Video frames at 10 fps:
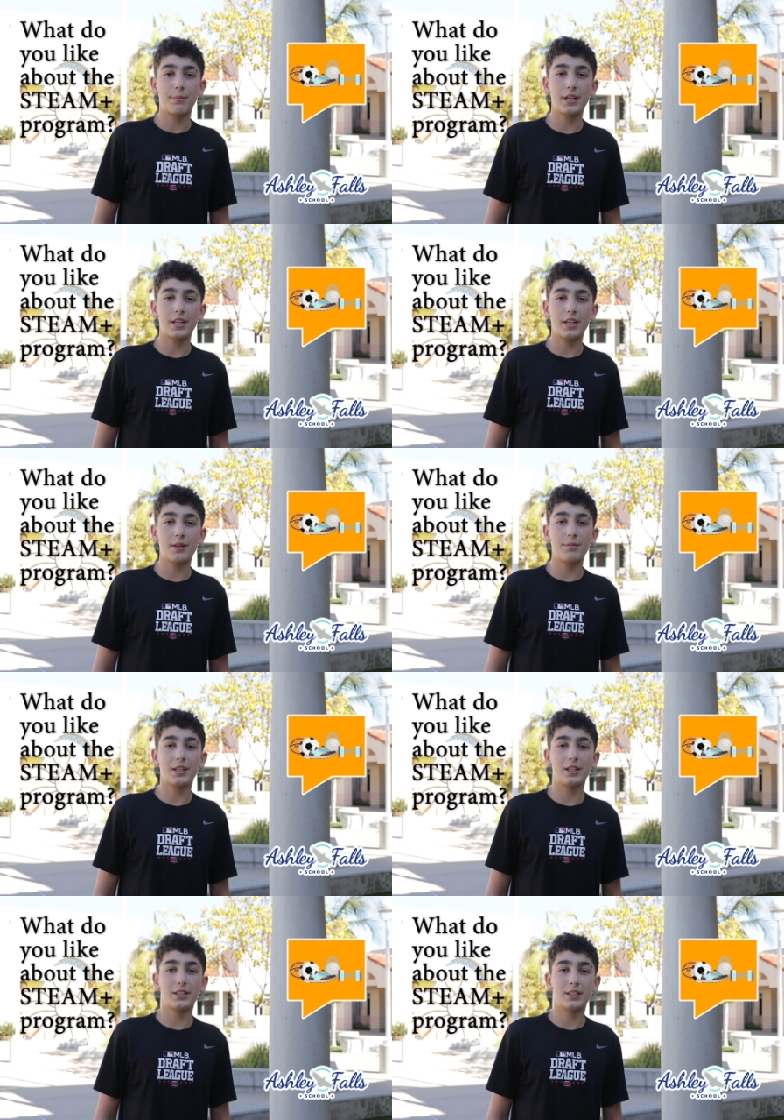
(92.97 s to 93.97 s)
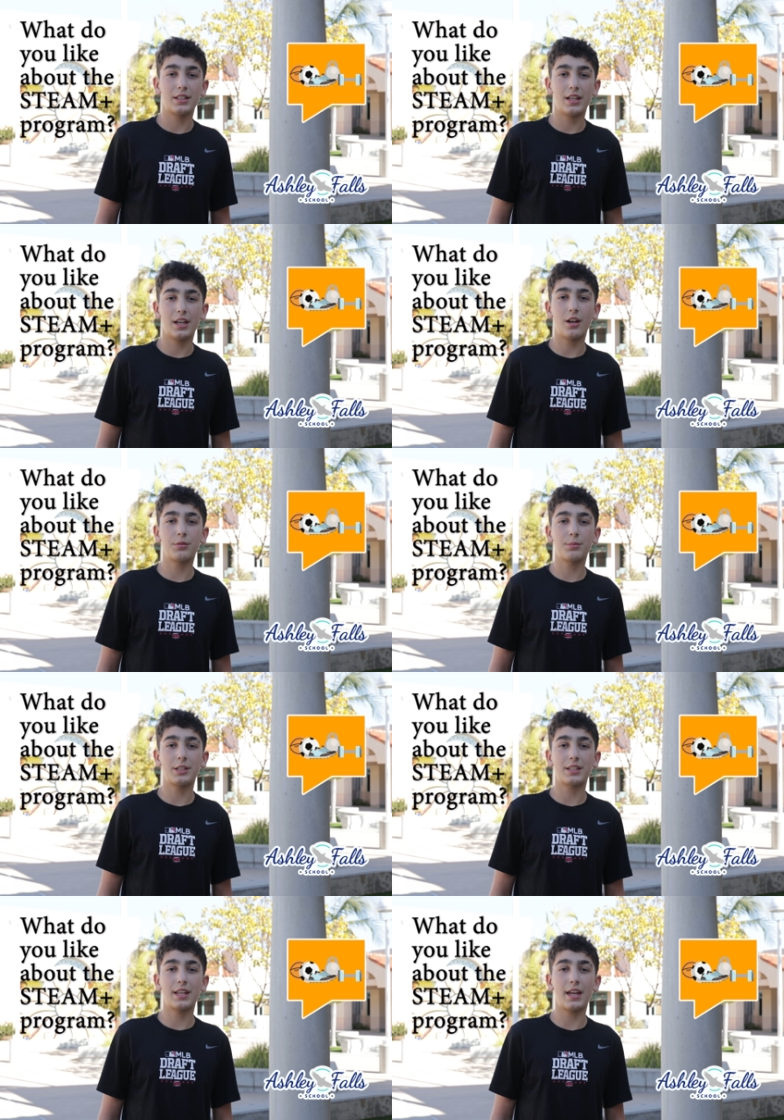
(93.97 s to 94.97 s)
PE because it helps me
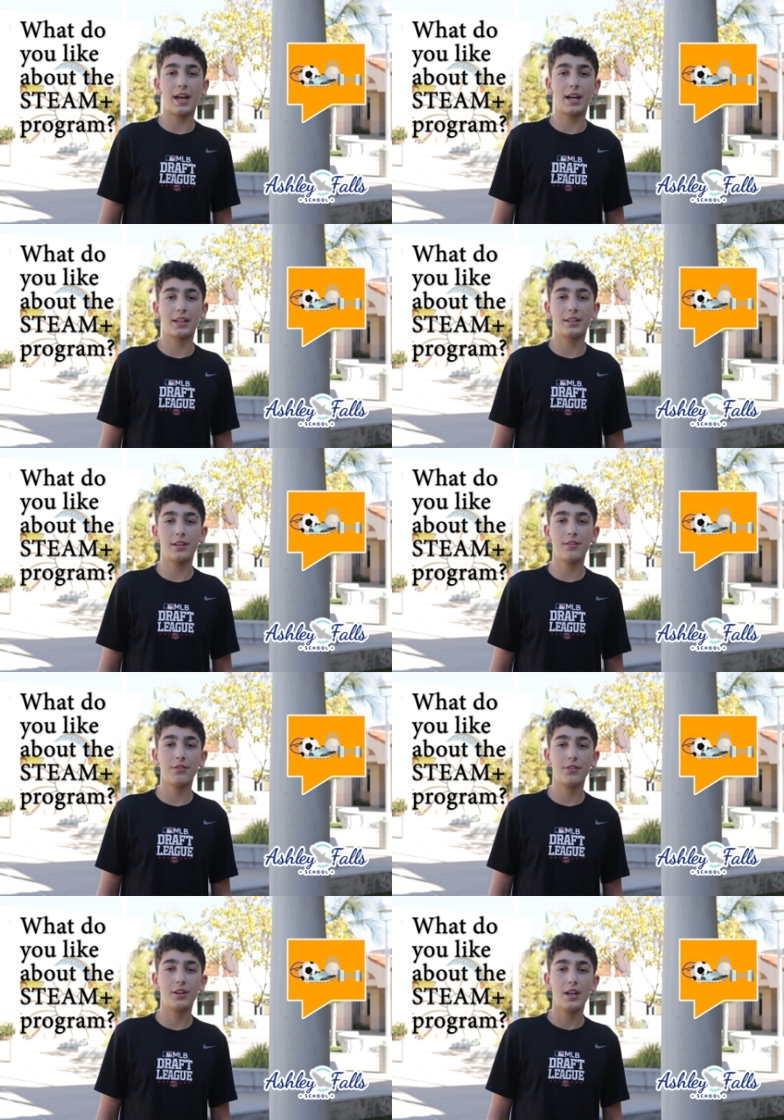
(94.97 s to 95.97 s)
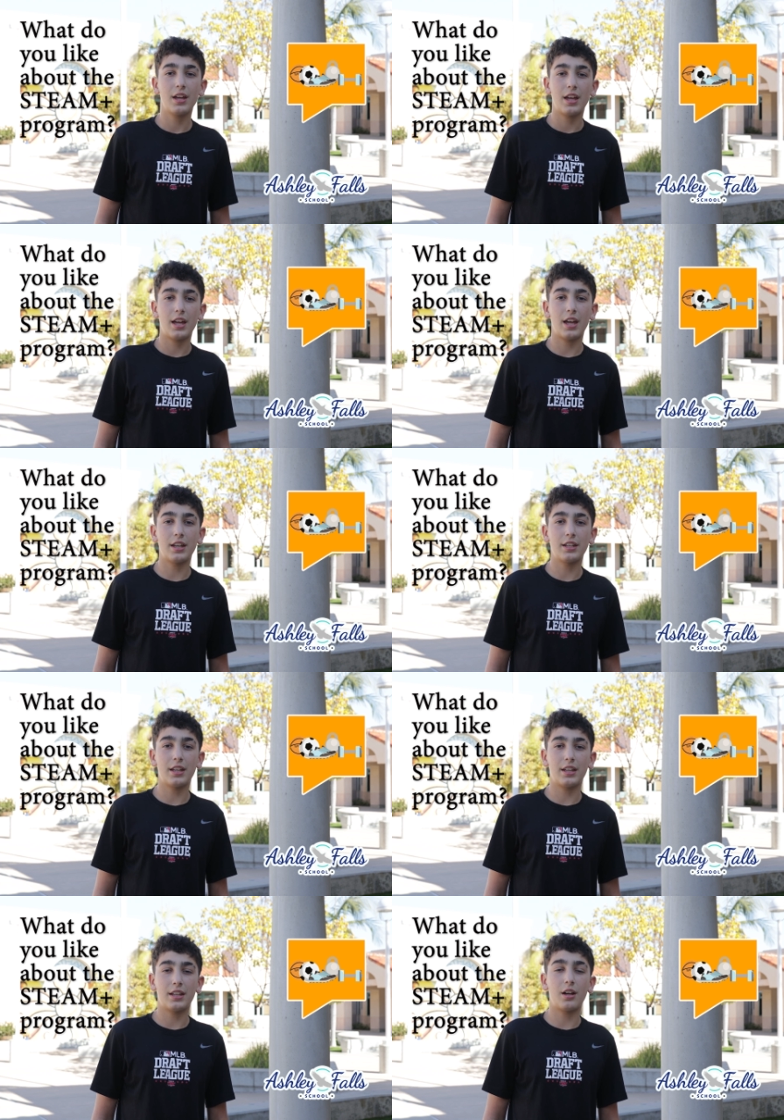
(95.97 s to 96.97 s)
stay active and
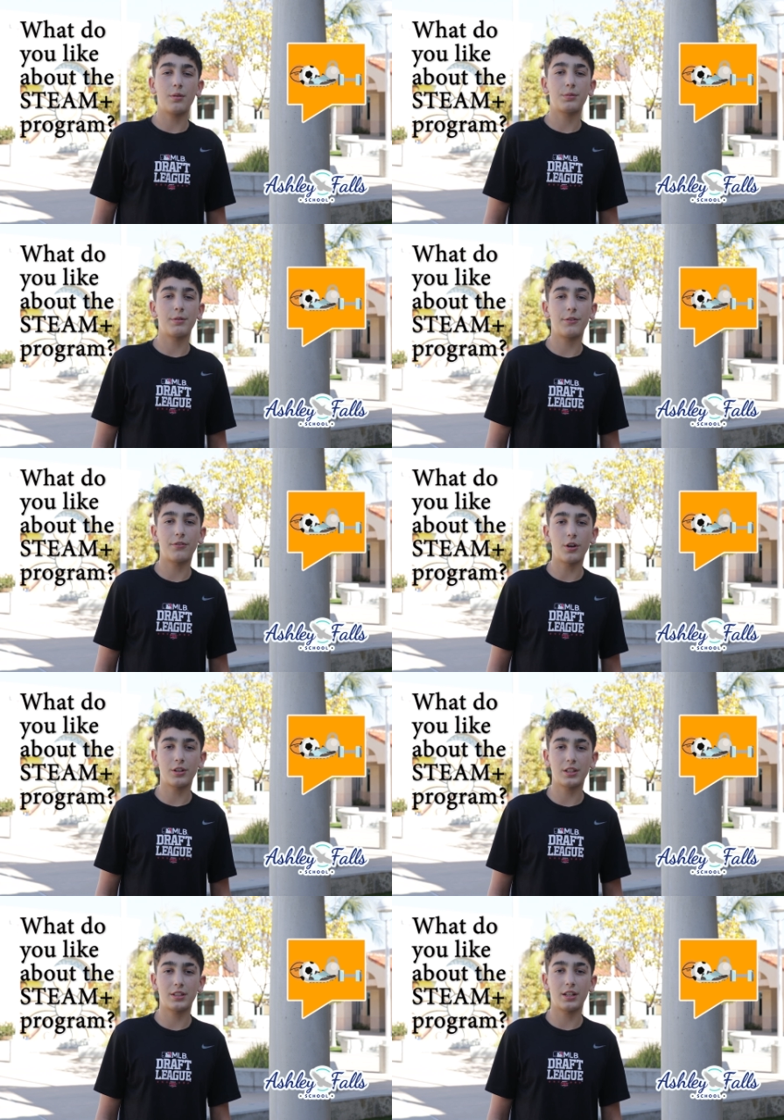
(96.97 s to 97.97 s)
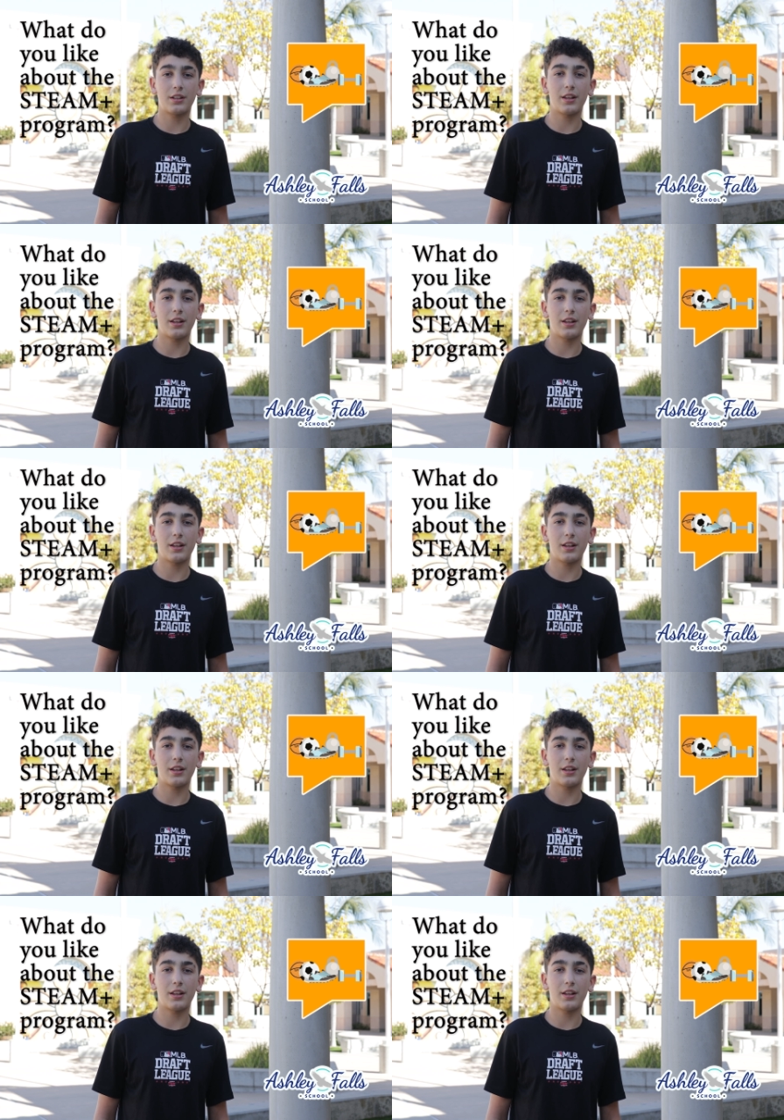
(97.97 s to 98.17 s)
it helps me focus in